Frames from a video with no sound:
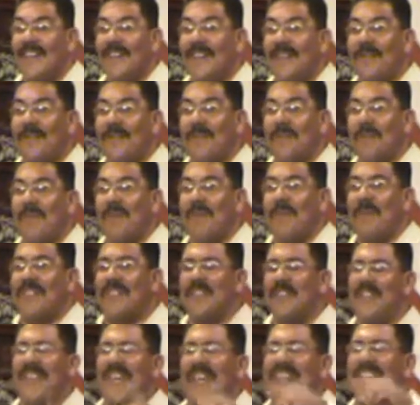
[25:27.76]
You with me? But
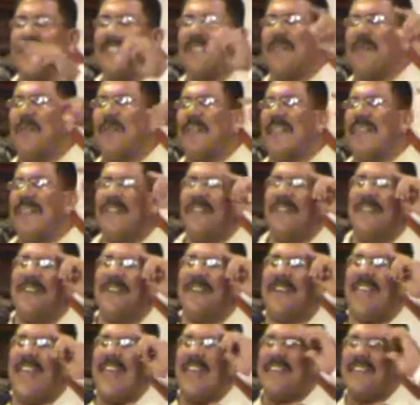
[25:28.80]
you can't just forgive.
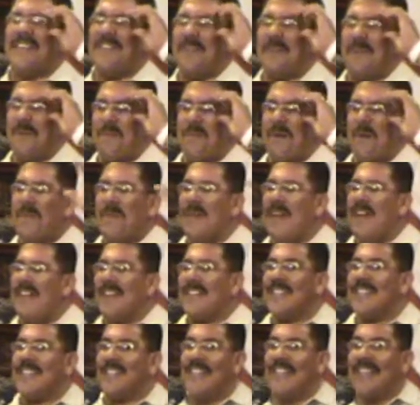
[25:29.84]
You can't just remember
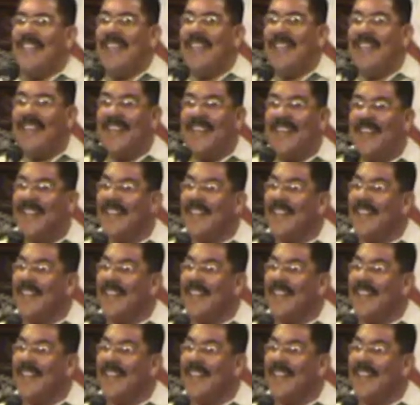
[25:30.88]
not to sin.